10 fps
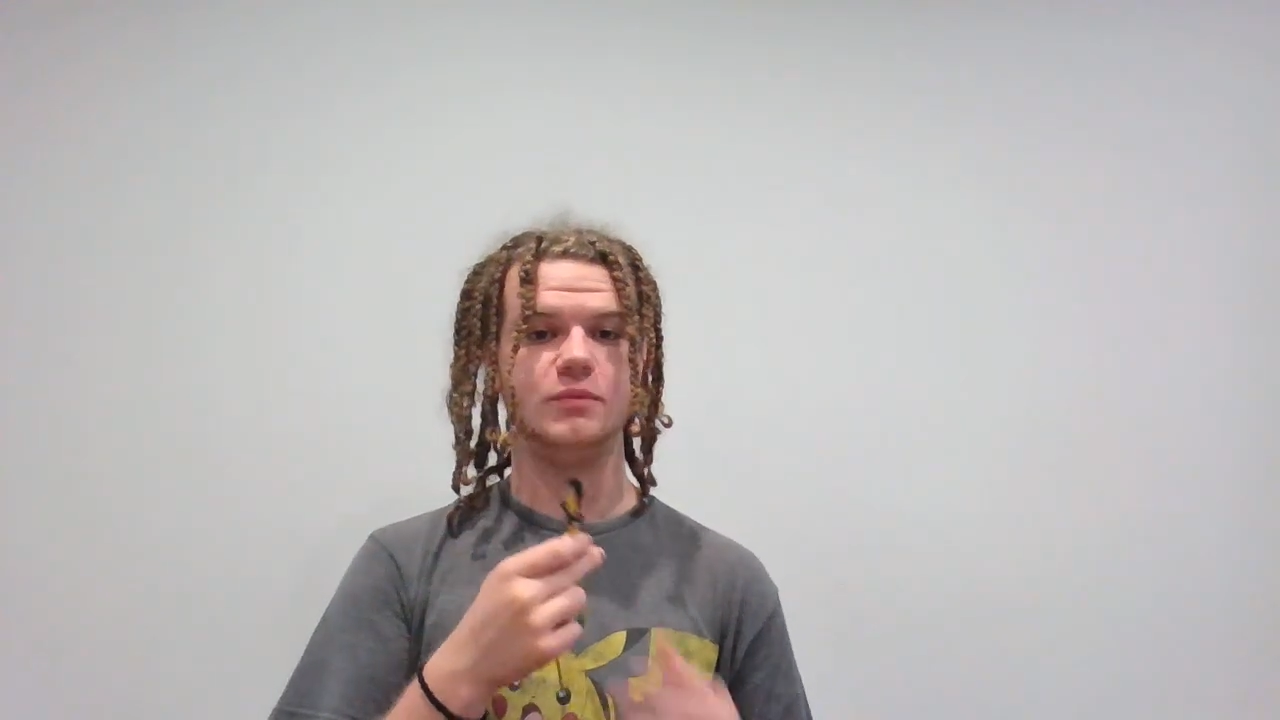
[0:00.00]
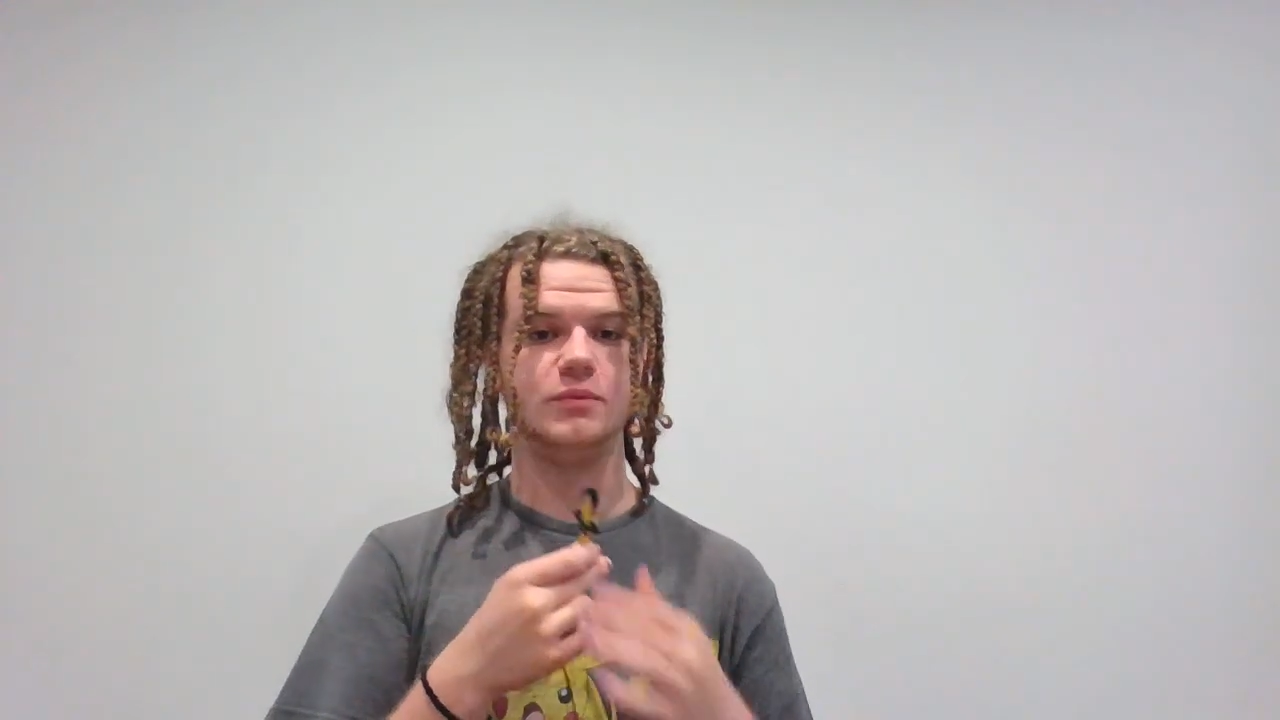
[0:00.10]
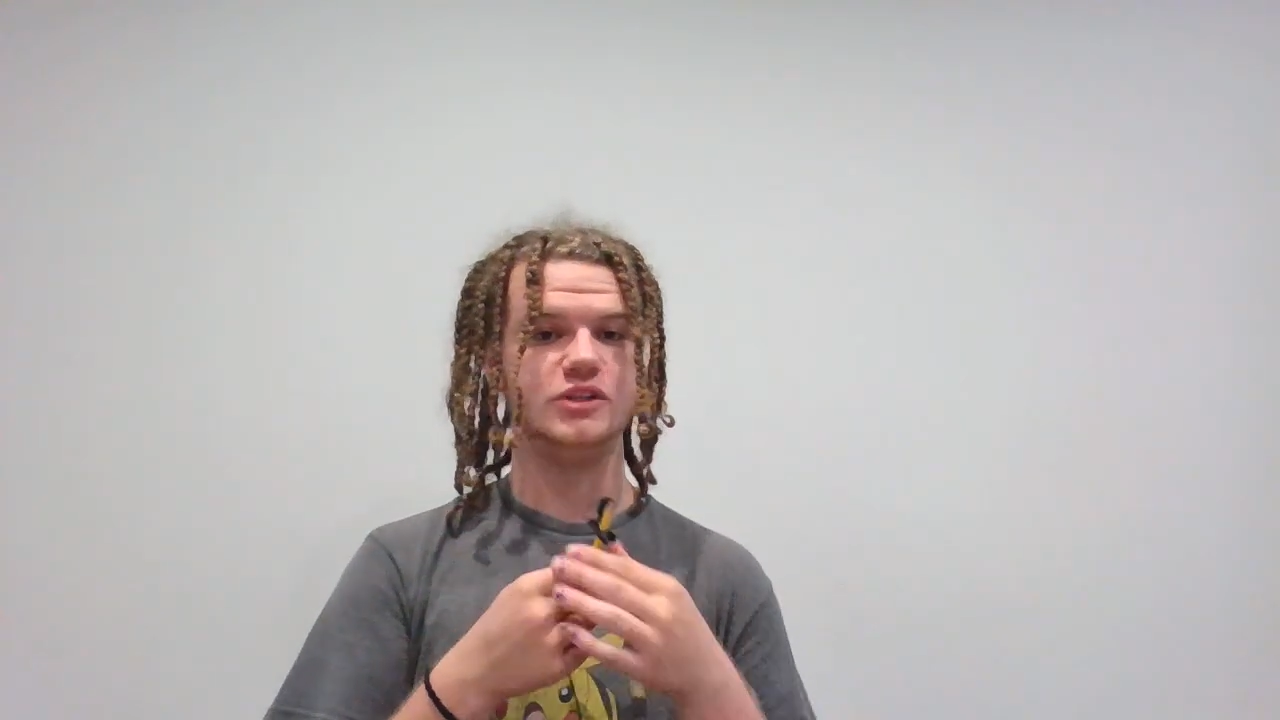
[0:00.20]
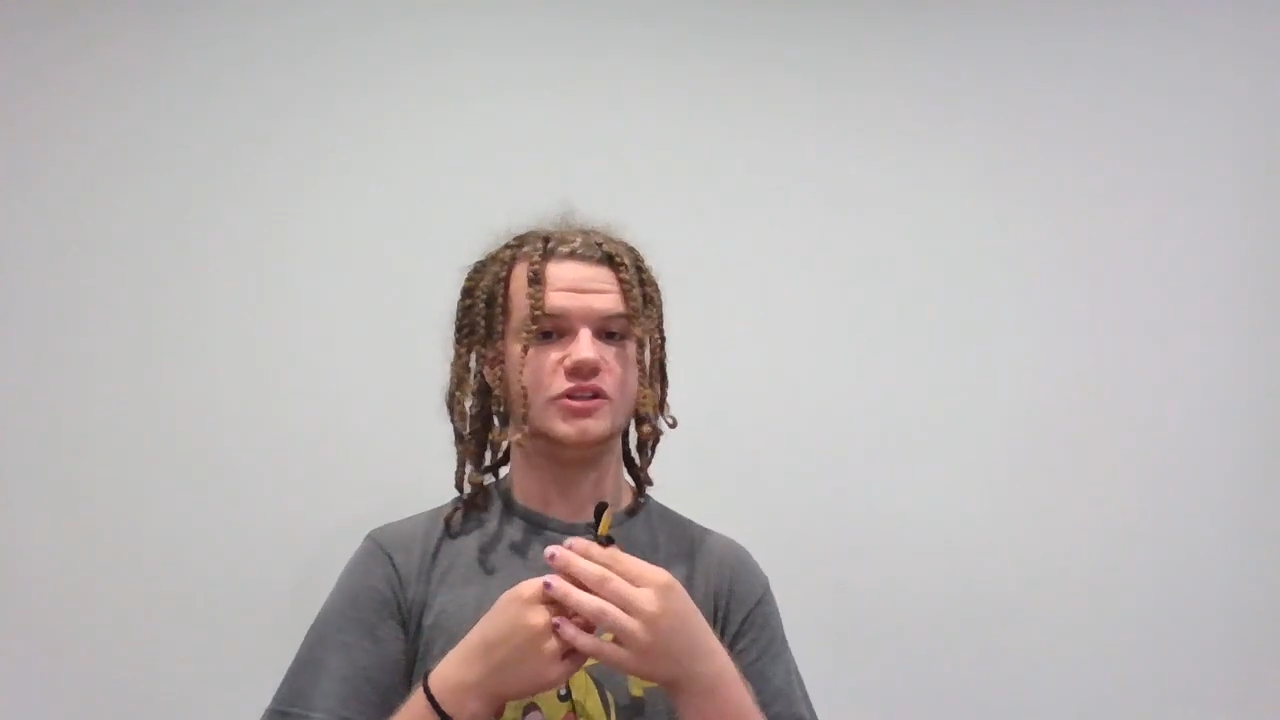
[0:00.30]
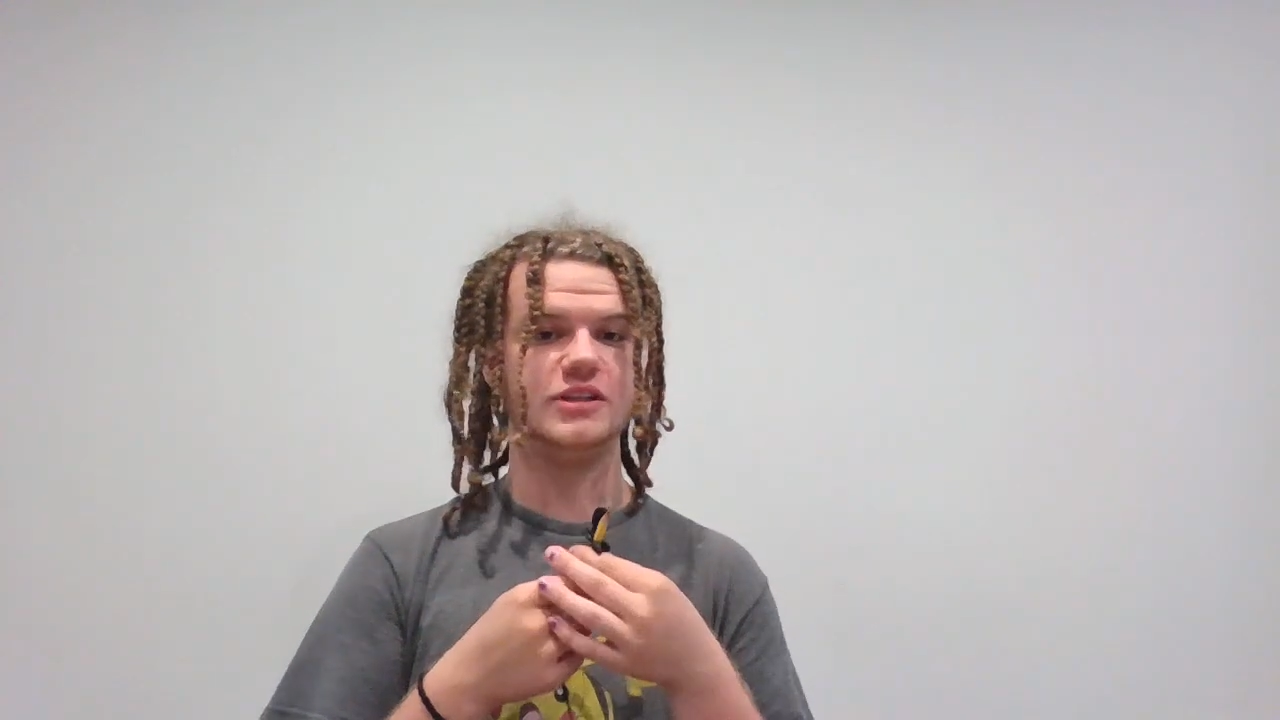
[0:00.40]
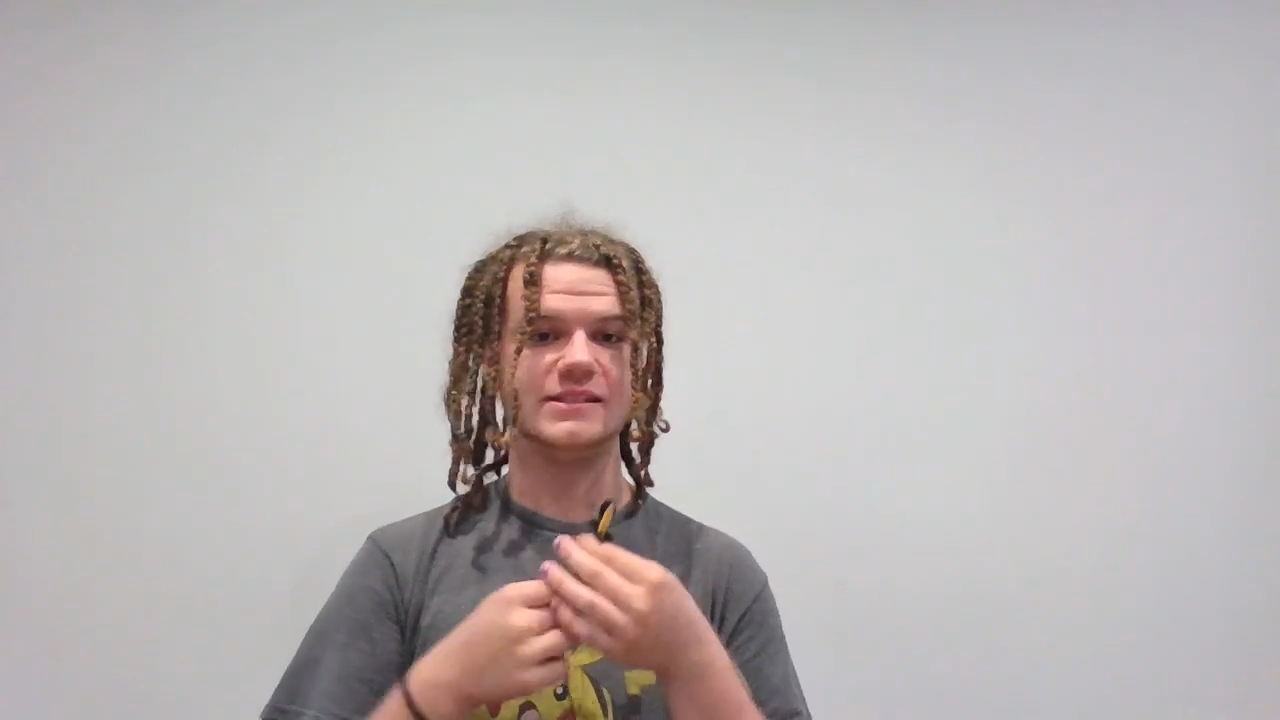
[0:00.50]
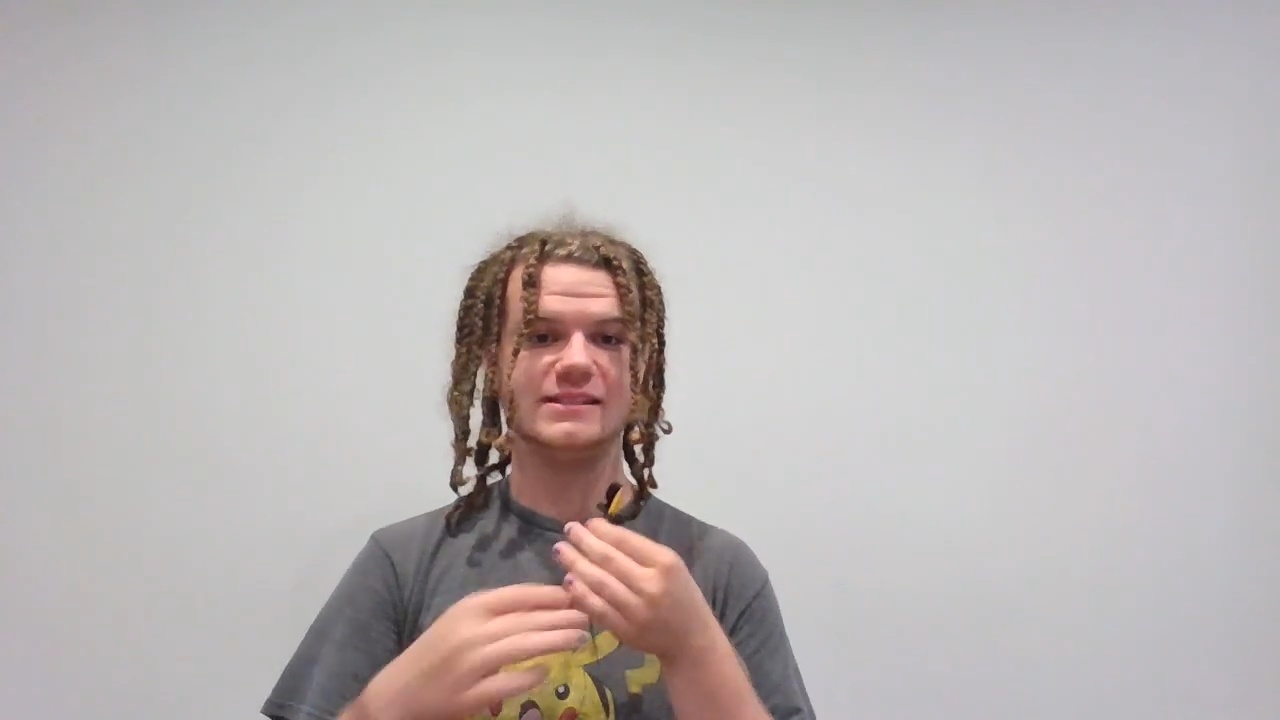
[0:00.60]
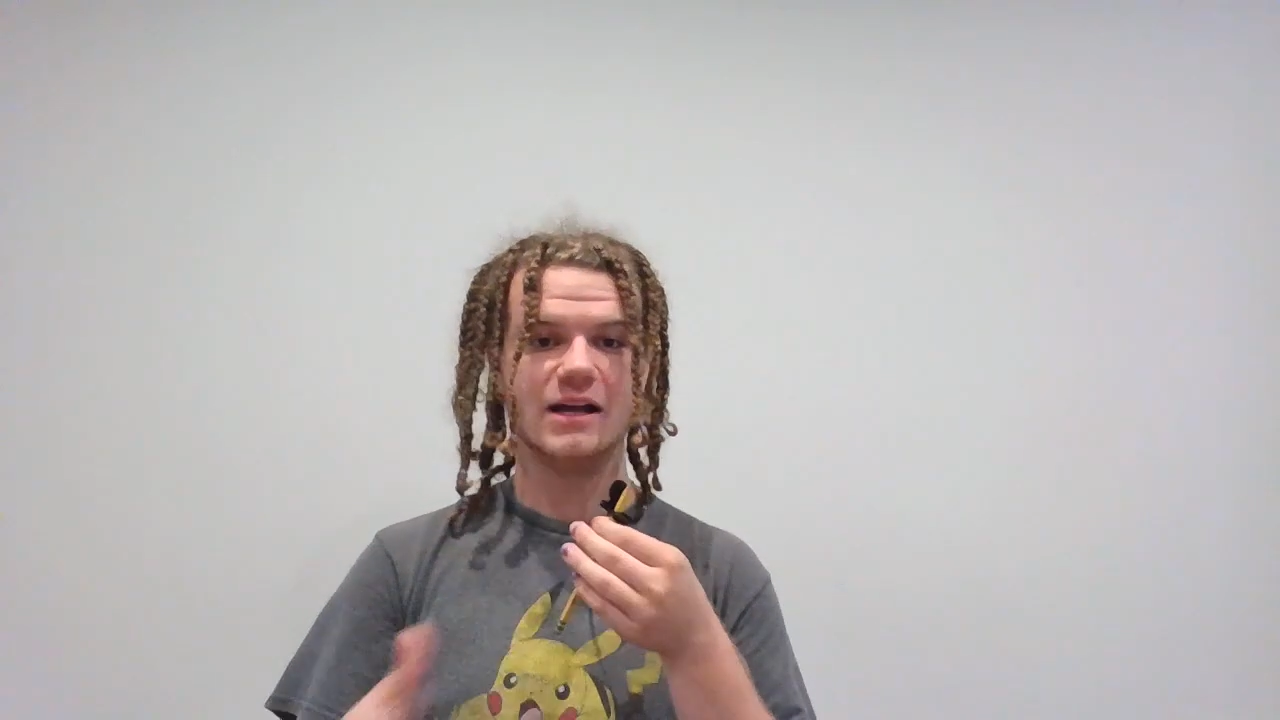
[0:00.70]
which doesn't